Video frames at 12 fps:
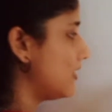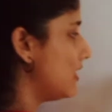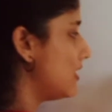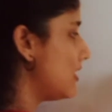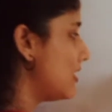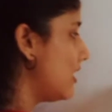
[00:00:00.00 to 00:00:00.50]

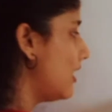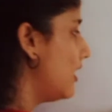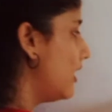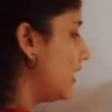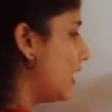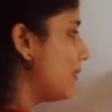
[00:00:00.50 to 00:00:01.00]
This is a
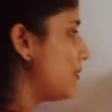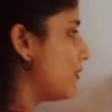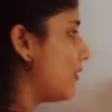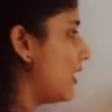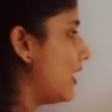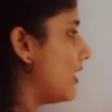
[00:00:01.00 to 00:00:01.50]
Gibbs
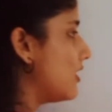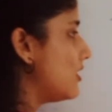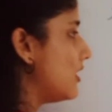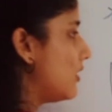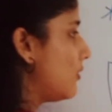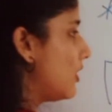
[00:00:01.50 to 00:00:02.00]
free
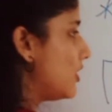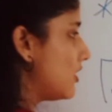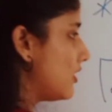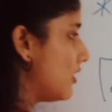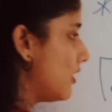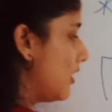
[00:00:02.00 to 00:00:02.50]
energy
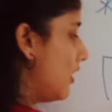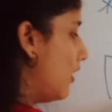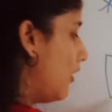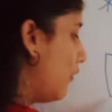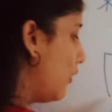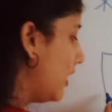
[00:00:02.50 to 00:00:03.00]
equation
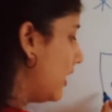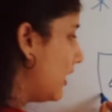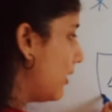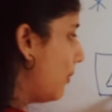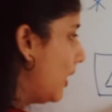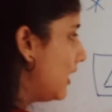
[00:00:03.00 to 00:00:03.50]
for
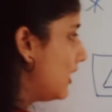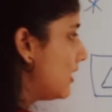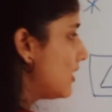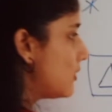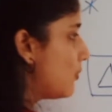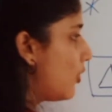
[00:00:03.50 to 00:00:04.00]
determining
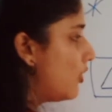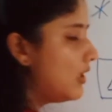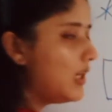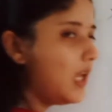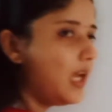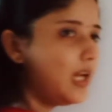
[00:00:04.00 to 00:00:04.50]
the
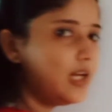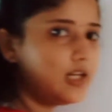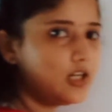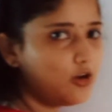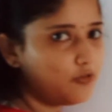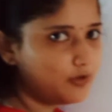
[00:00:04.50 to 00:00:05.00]

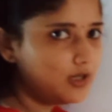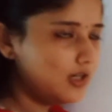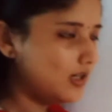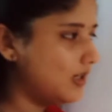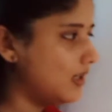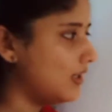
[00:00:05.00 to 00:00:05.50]
spontaneity of
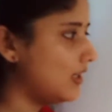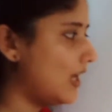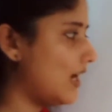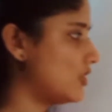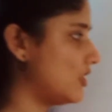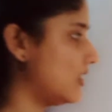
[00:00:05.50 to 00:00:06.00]
a
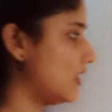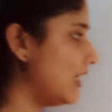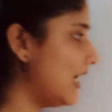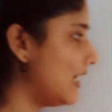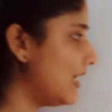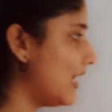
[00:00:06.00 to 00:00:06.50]
reaction.
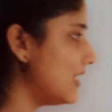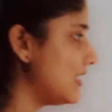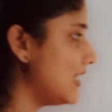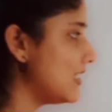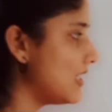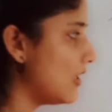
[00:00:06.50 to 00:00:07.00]
Delta
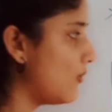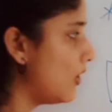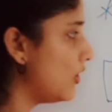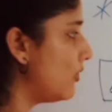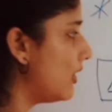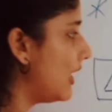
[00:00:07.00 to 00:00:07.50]
G is equal
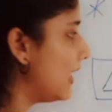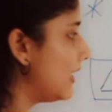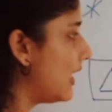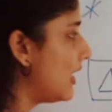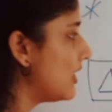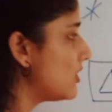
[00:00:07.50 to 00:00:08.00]
to
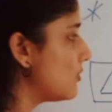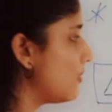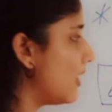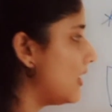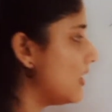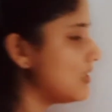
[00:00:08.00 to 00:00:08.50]
delta H
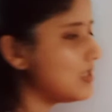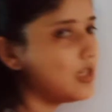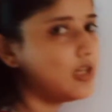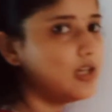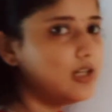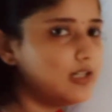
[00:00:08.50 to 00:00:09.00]
minus
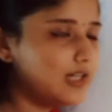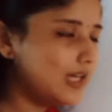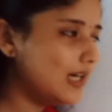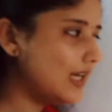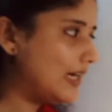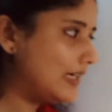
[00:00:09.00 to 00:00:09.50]
T
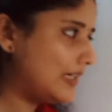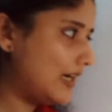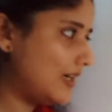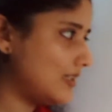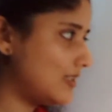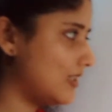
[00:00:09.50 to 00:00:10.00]
delta
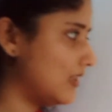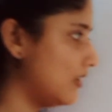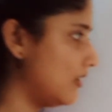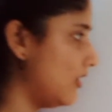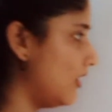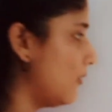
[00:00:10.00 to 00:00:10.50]
S.
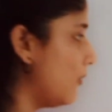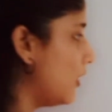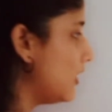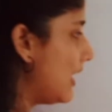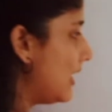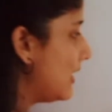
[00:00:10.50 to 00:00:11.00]

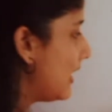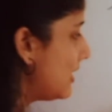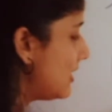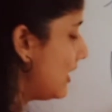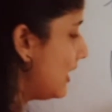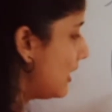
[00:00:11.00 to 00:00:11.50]
What delta
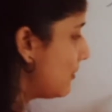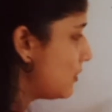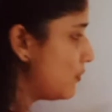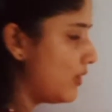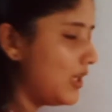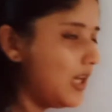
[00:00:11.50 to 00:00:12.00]
G
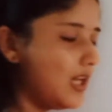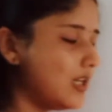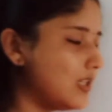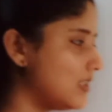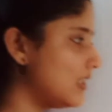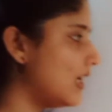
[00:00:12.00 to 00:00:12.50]
gives free
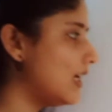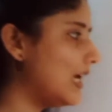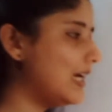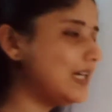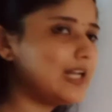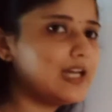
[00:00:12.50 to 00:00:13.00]
energy, and
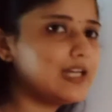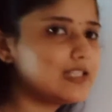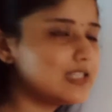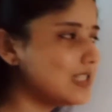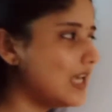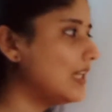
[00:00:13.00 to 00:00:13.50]
delta H
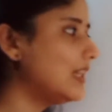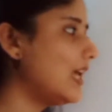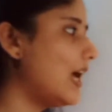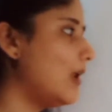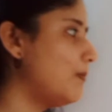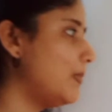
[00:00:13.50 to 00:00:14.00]
is
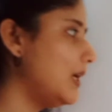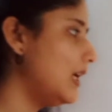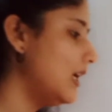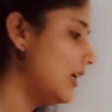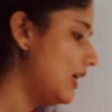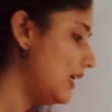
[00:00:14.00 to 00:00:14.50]

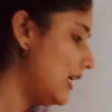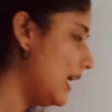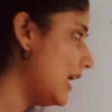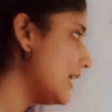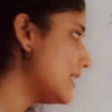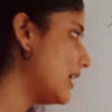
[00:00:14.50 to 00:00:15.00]
enthalpy,
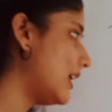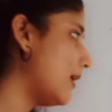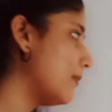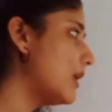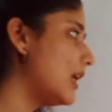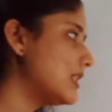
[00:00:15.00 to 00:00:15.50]
T is the
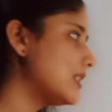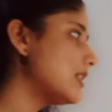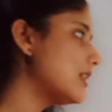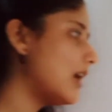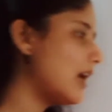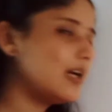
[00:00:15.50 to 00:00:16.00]

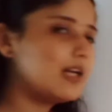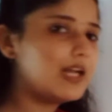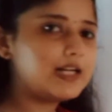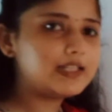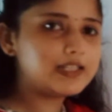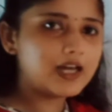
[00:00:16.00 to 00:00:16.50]
temperature, and
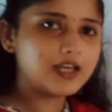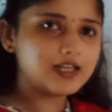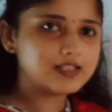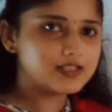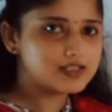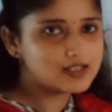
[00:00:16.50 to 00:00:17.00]
delta
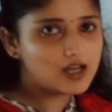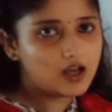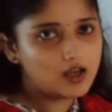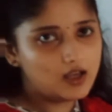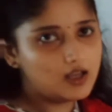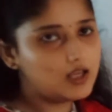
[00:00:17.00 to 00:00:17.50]
S is the
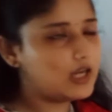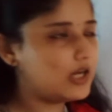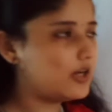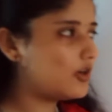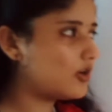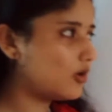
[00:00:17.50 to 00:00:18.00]

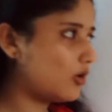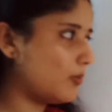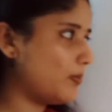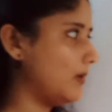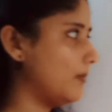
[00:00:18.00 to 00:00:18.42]
entropy.